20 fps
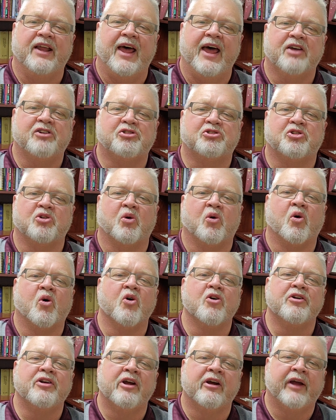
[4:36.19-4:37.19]

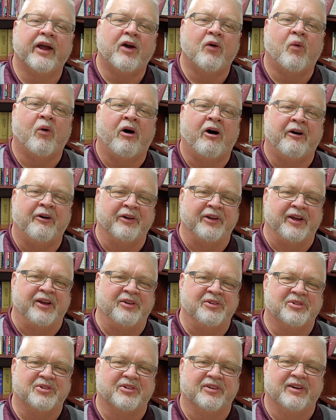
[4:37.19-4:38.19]
extraordinary
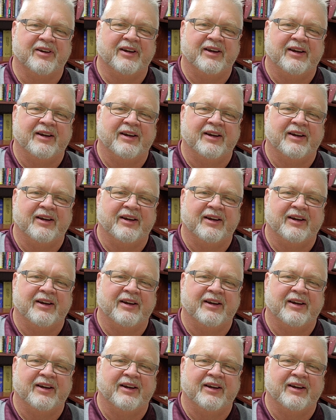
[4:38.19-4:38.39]
qualities,